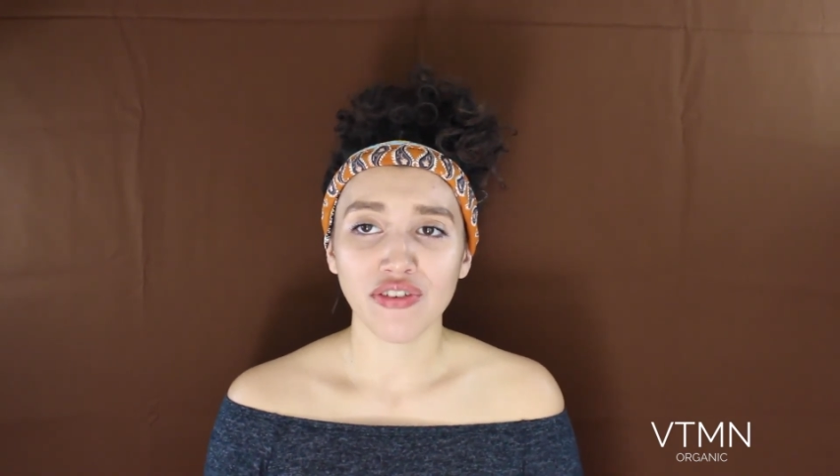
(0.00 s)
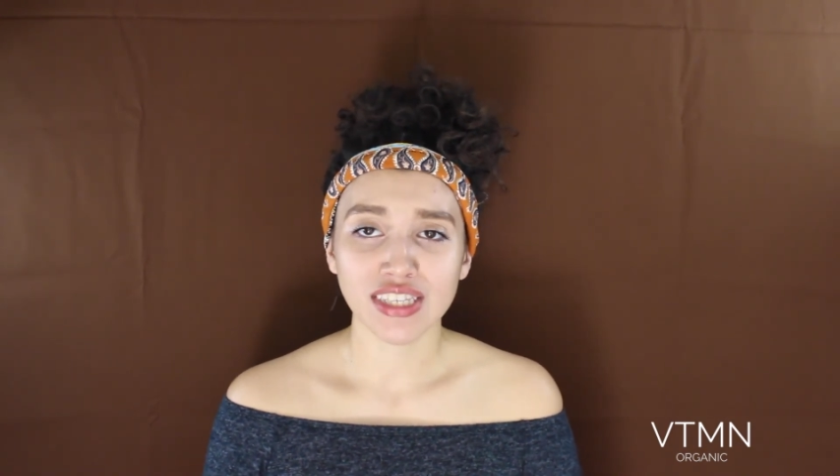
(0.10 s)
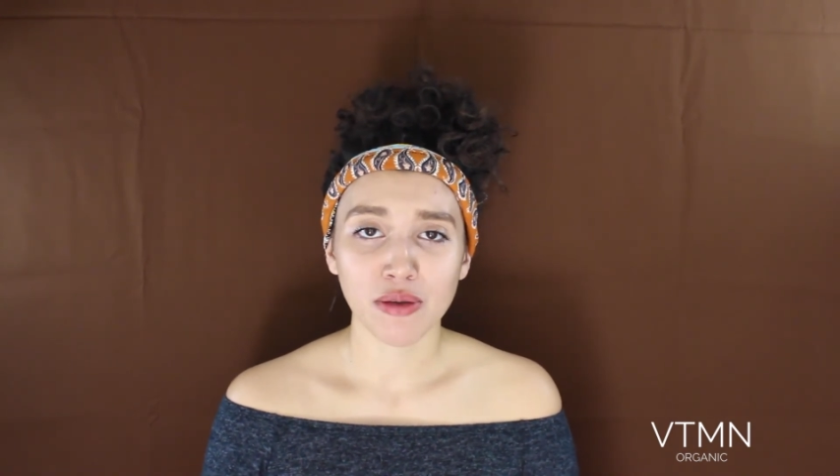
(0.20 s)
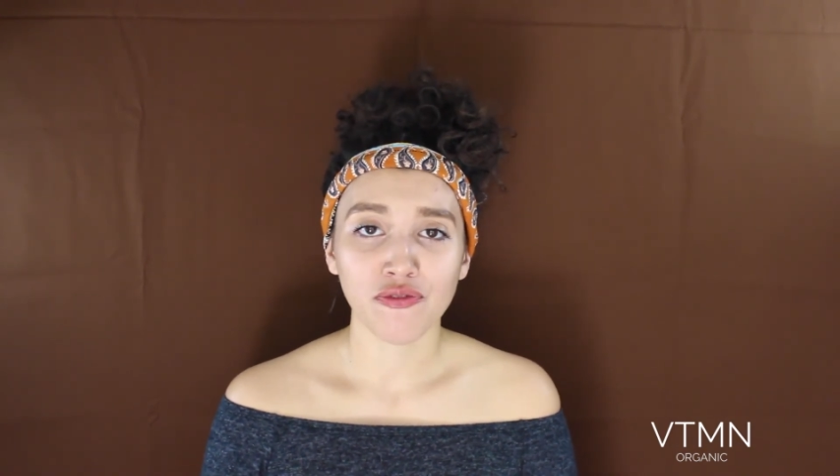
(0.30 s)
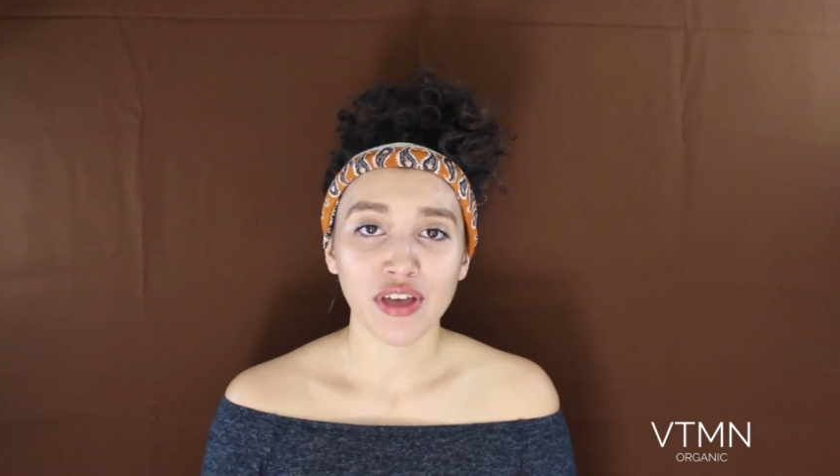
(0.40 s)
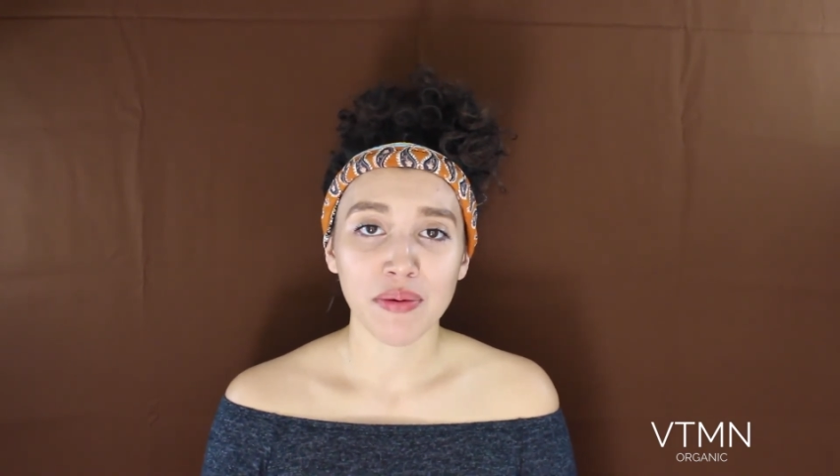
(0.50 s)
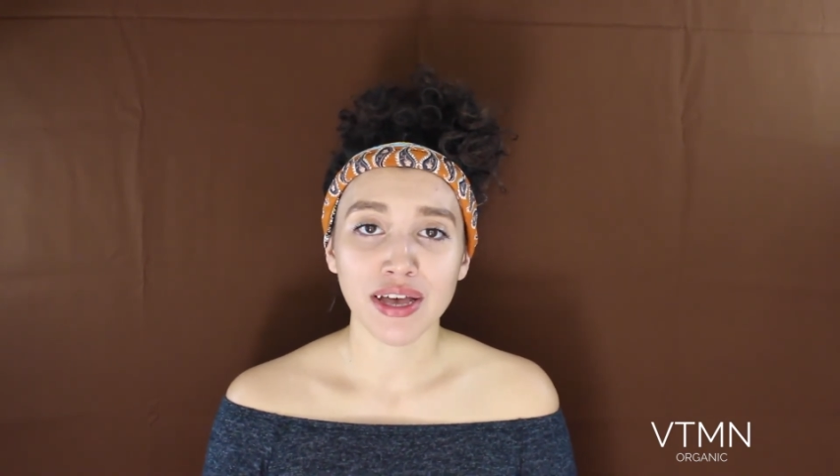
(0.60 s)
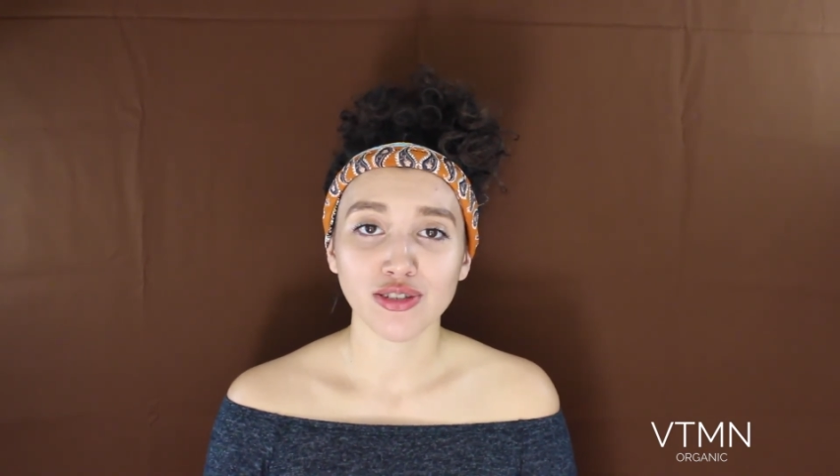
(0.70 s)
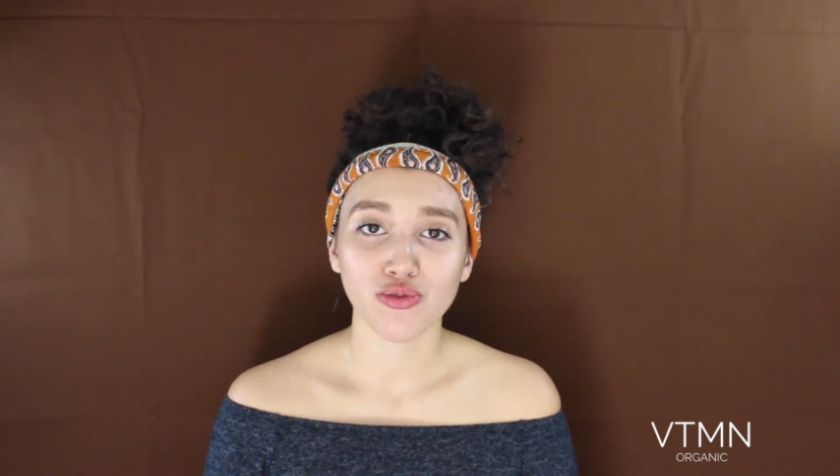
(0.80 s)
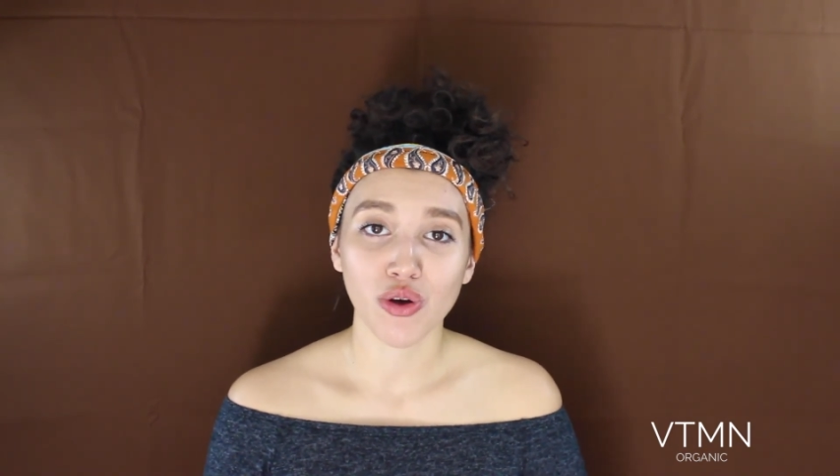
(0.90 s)
VTM fam
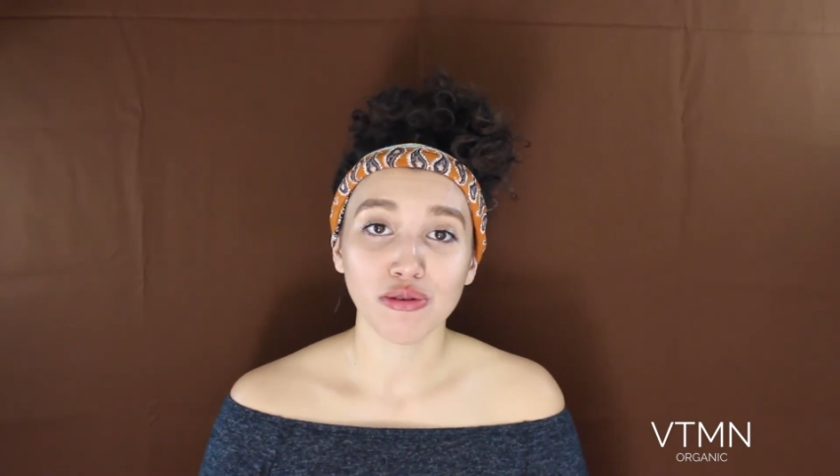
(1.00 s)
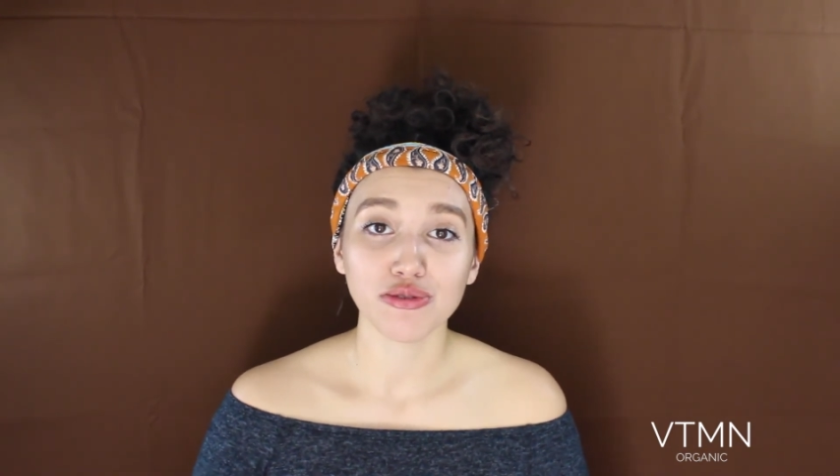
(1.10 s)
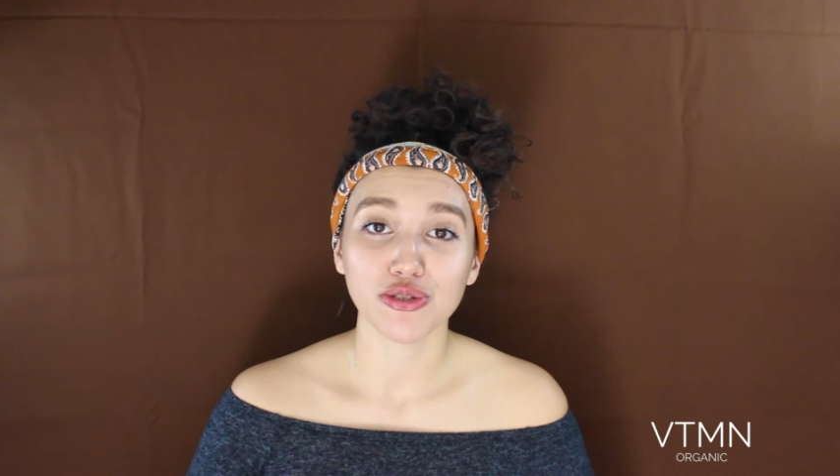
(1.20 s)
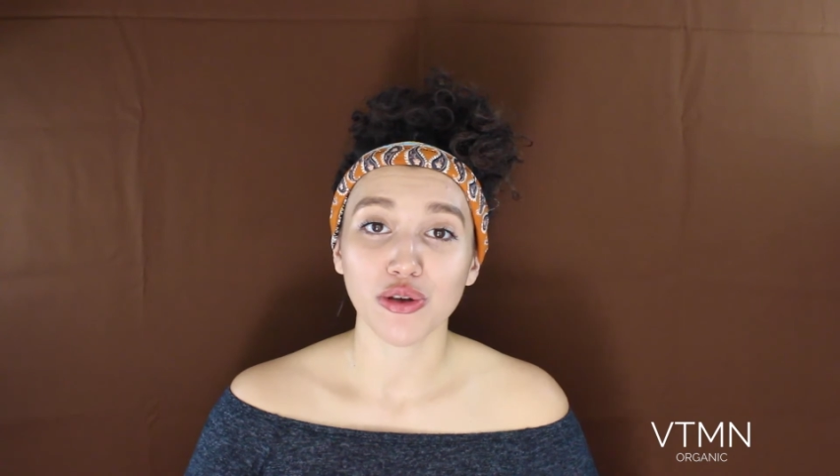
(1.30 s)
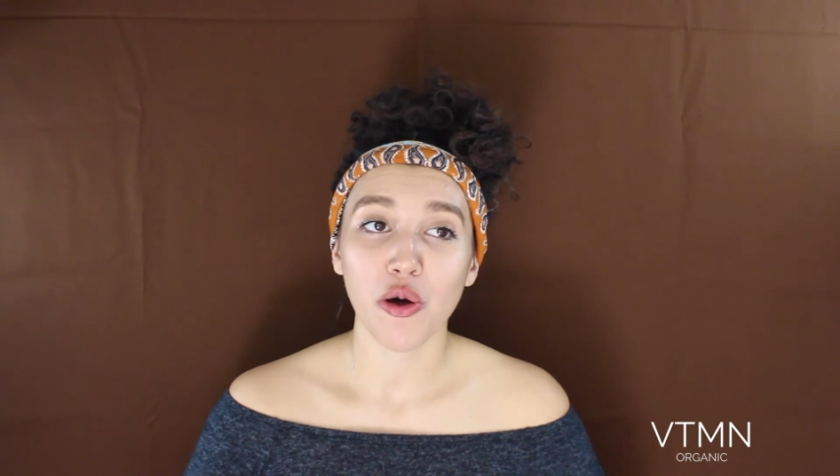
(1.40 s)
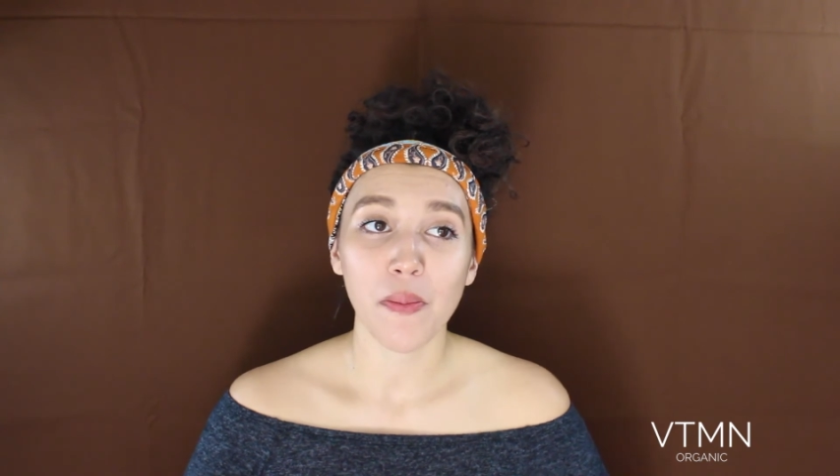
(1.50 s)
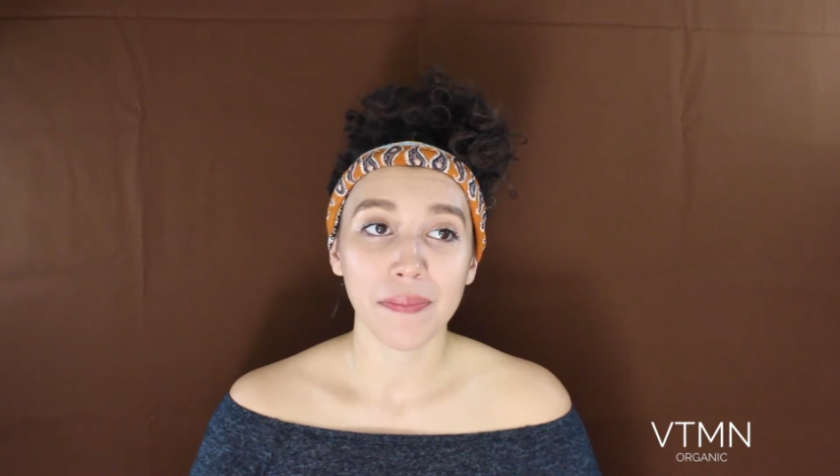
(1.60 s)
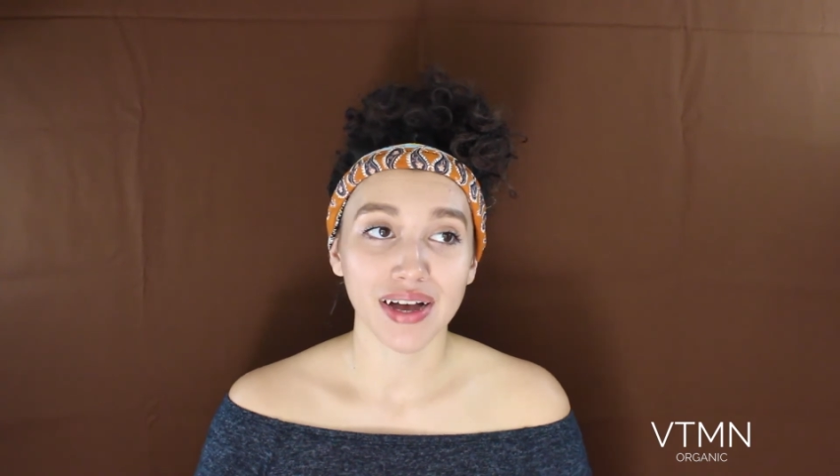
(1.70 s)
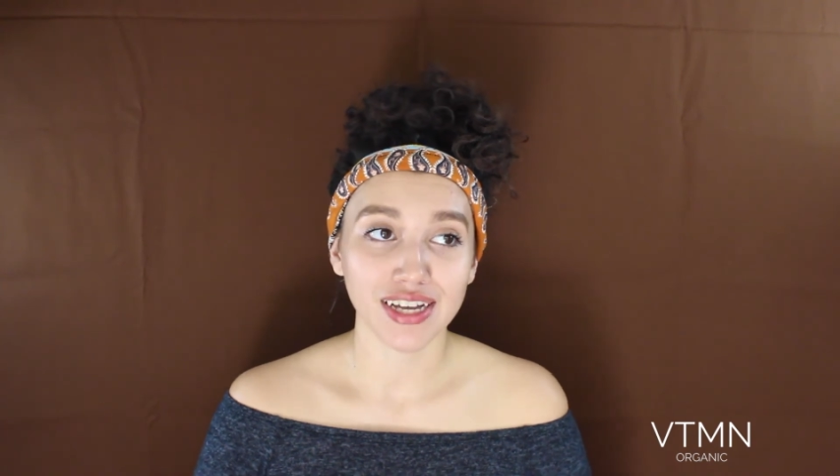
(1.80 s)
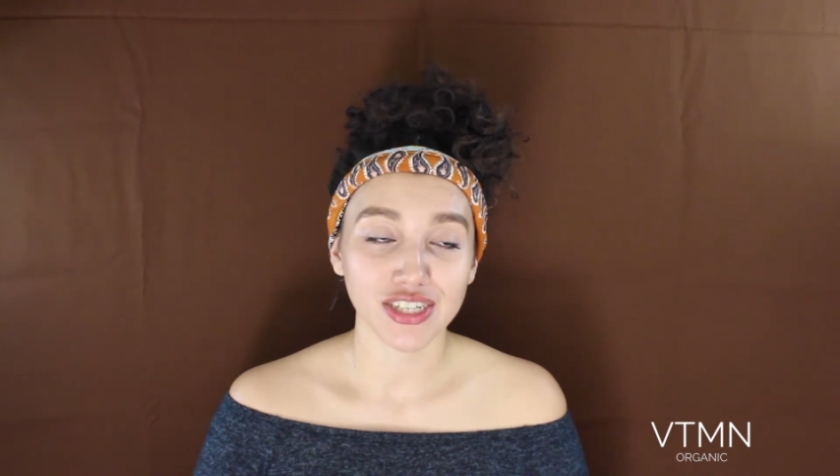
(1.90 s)
has grown so
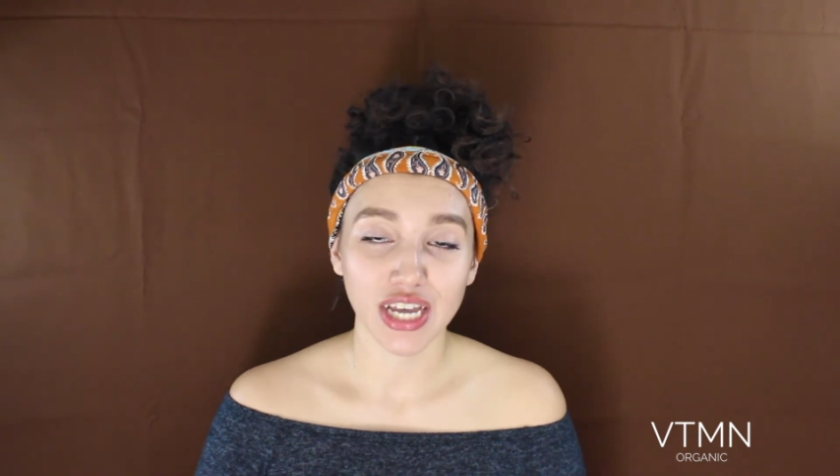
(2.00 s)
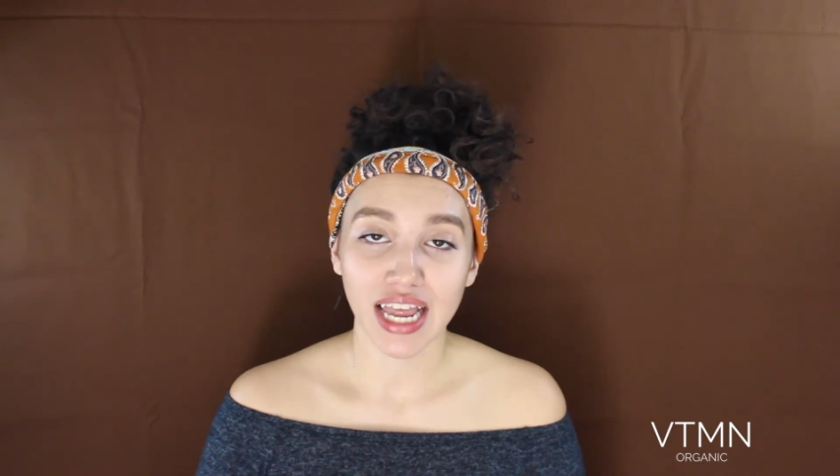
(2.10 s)
much